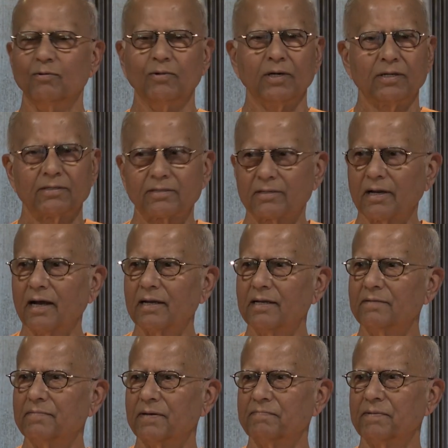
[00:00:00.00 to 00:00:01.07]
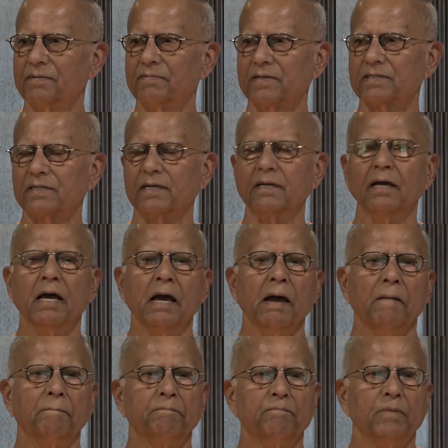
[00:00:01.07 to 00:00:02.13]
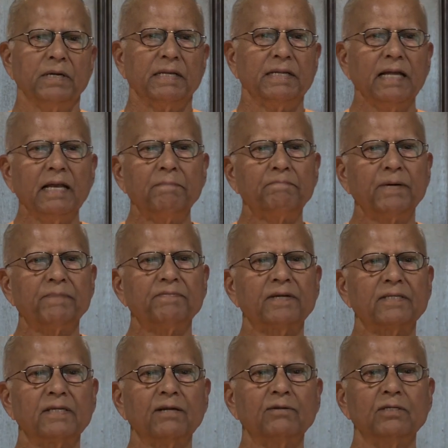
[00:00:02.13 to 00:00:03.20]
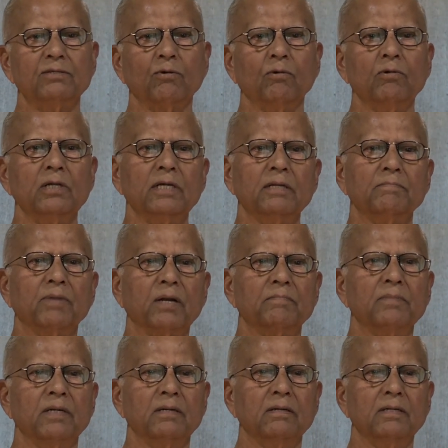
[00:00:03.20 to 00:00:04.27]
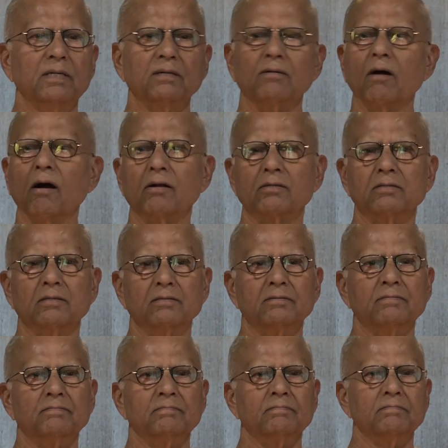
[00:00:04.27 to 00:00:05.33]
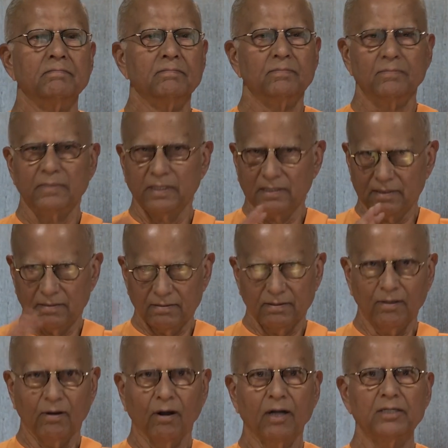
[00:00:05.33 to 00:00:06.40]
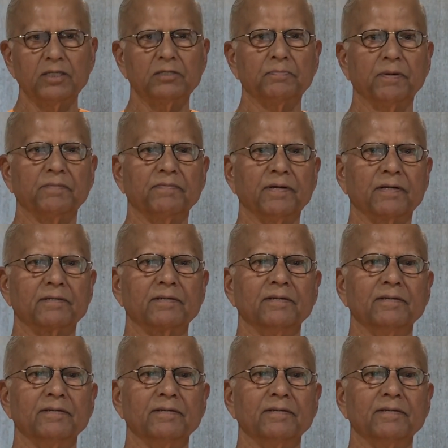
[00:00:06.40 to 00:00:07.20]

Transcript: We are struggling for perfection. Real perfection is only in Brahman, in God. God is perfect.